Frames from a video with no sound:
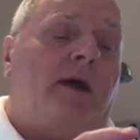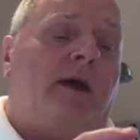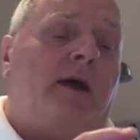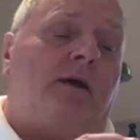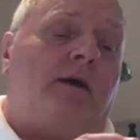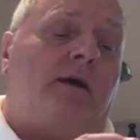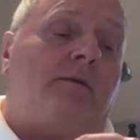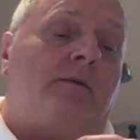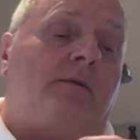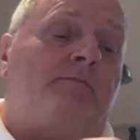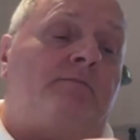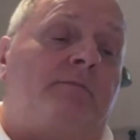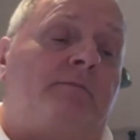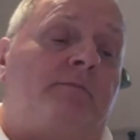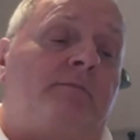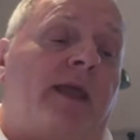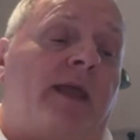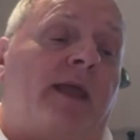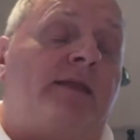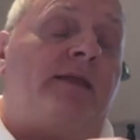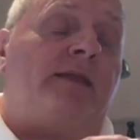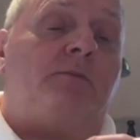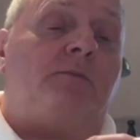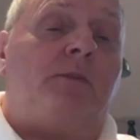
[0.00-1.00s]

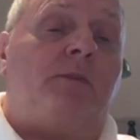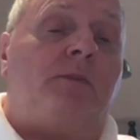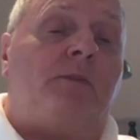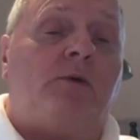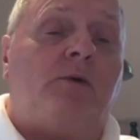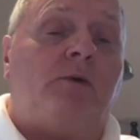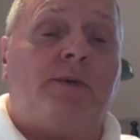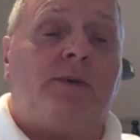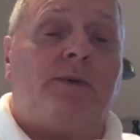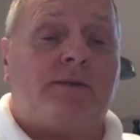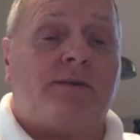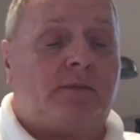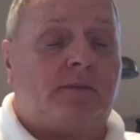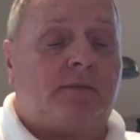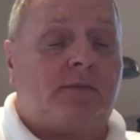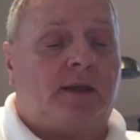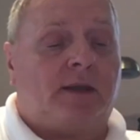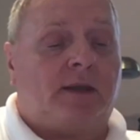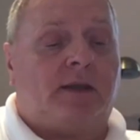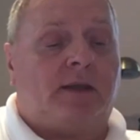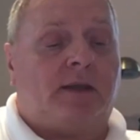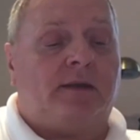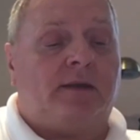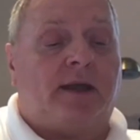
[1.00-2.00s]
At the moment,
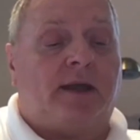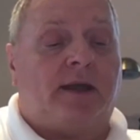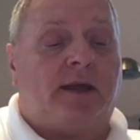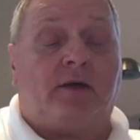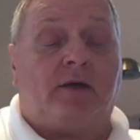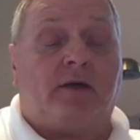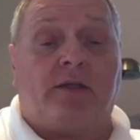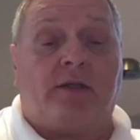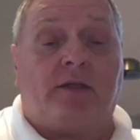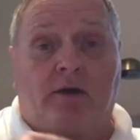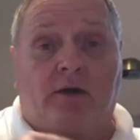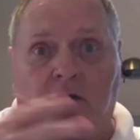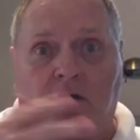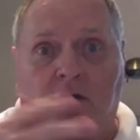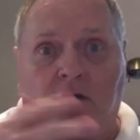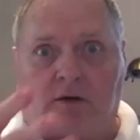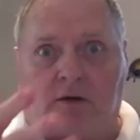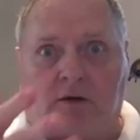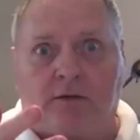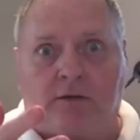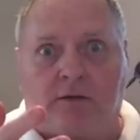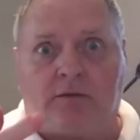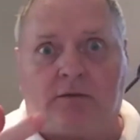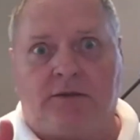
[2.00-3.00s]
now there
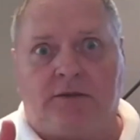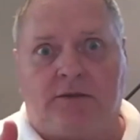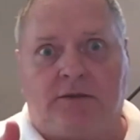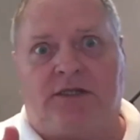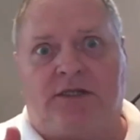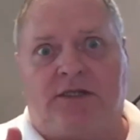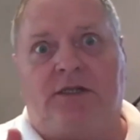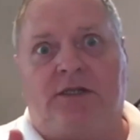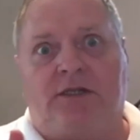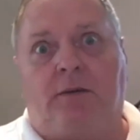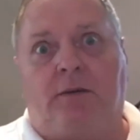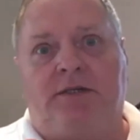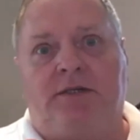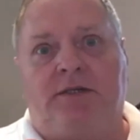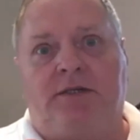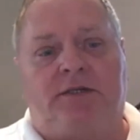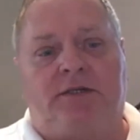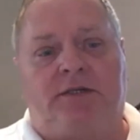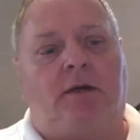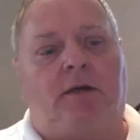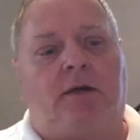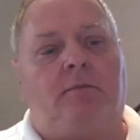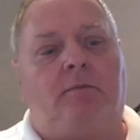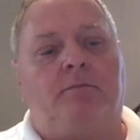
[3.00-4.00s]
are
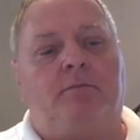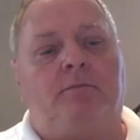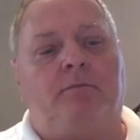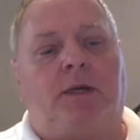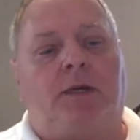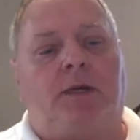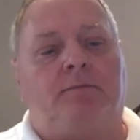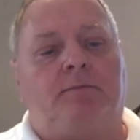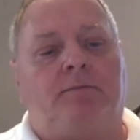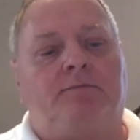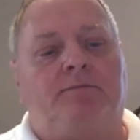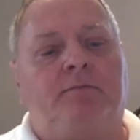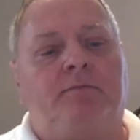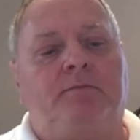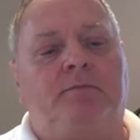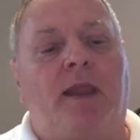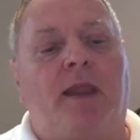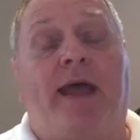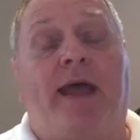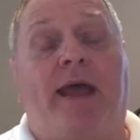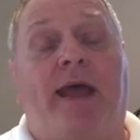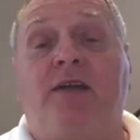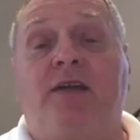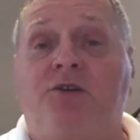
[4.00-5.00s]
some
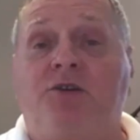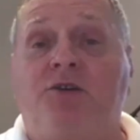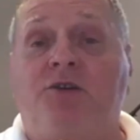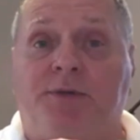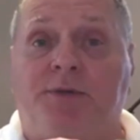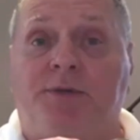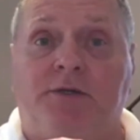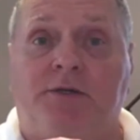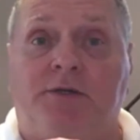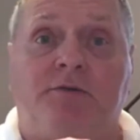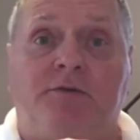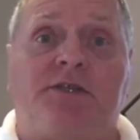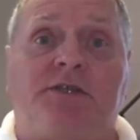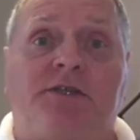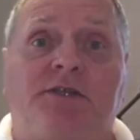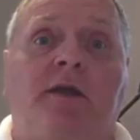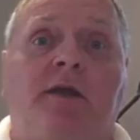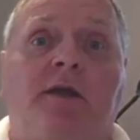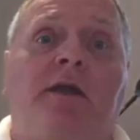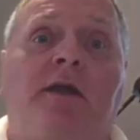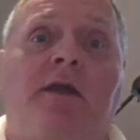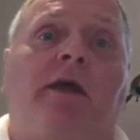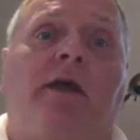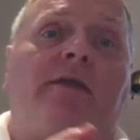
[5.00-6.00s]

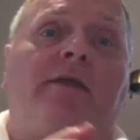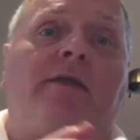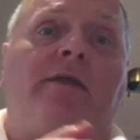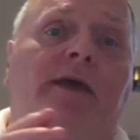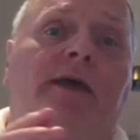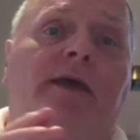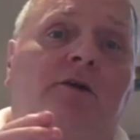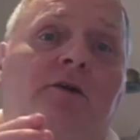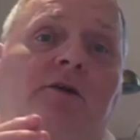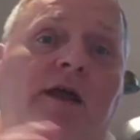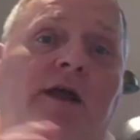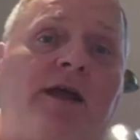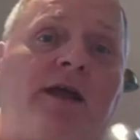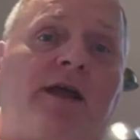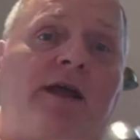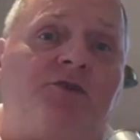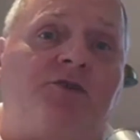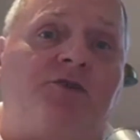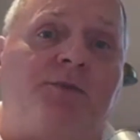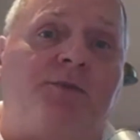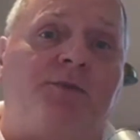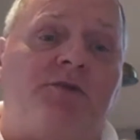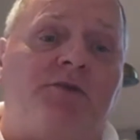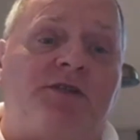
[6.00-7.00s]
attributes that are
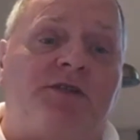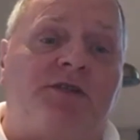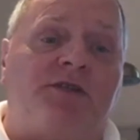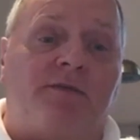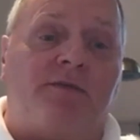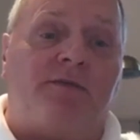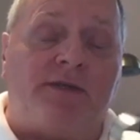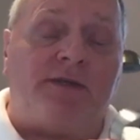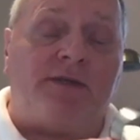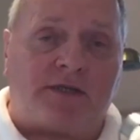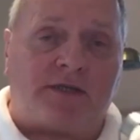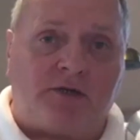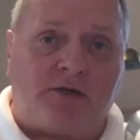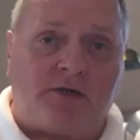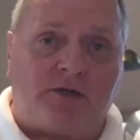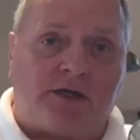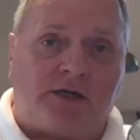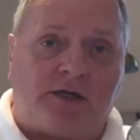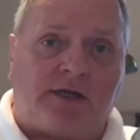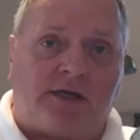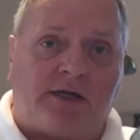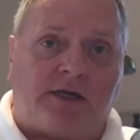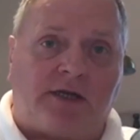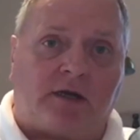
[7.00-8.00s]
attributes of this
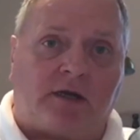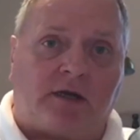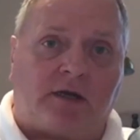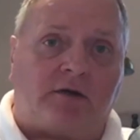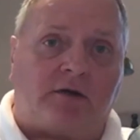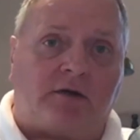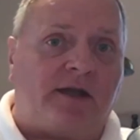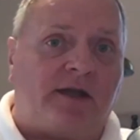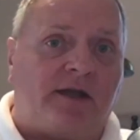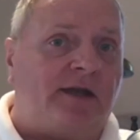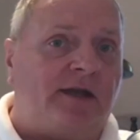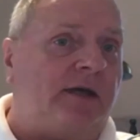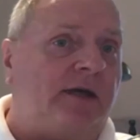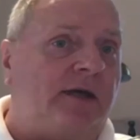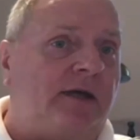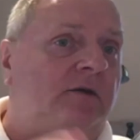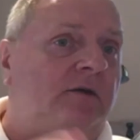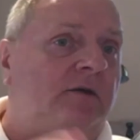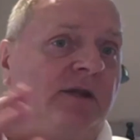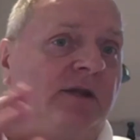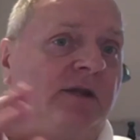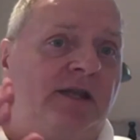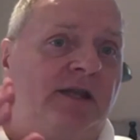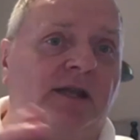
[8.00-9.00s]
cookie cutter, and I
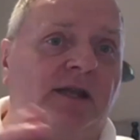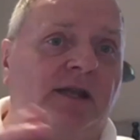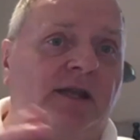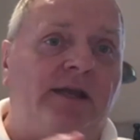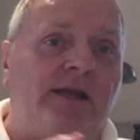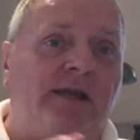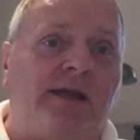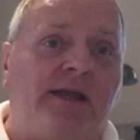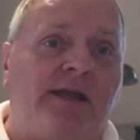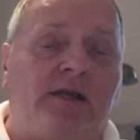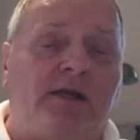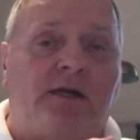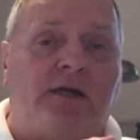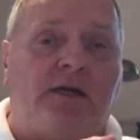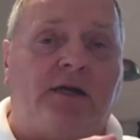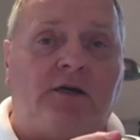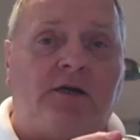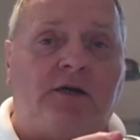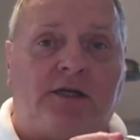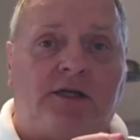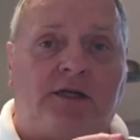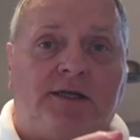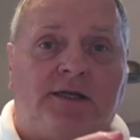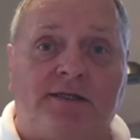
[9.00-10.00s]
don't need any
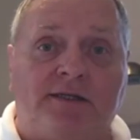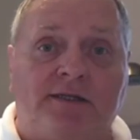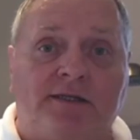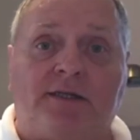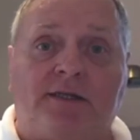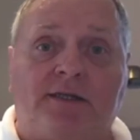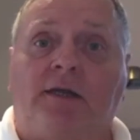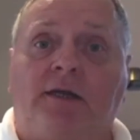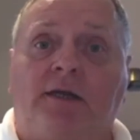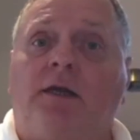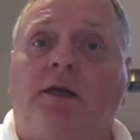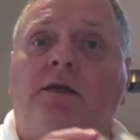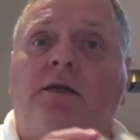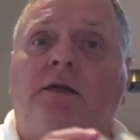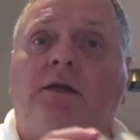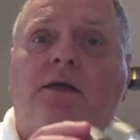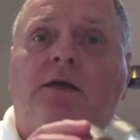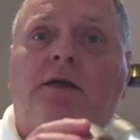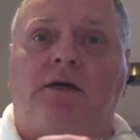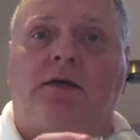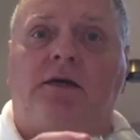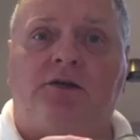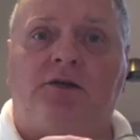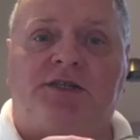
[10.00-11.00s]
cookies
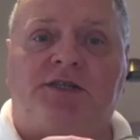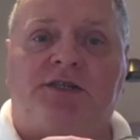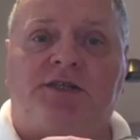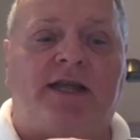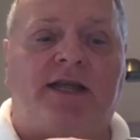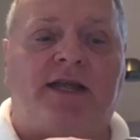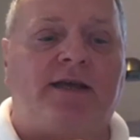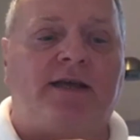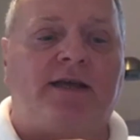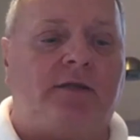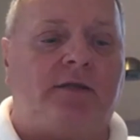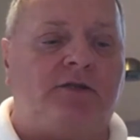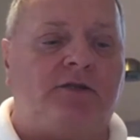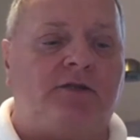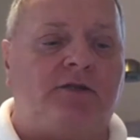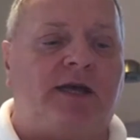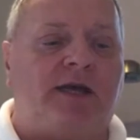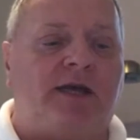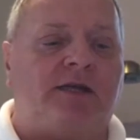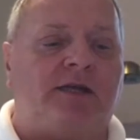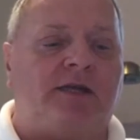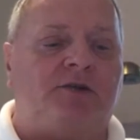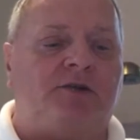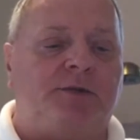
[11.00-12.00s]
to understand those
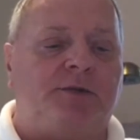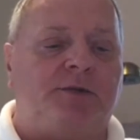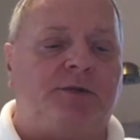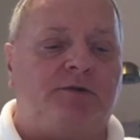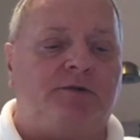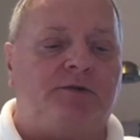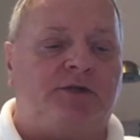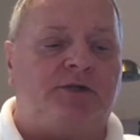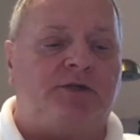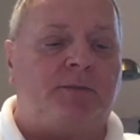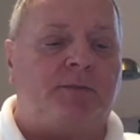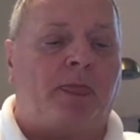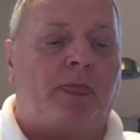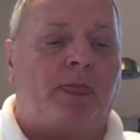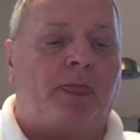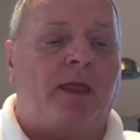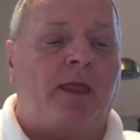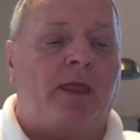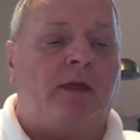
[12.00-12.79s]
attributes.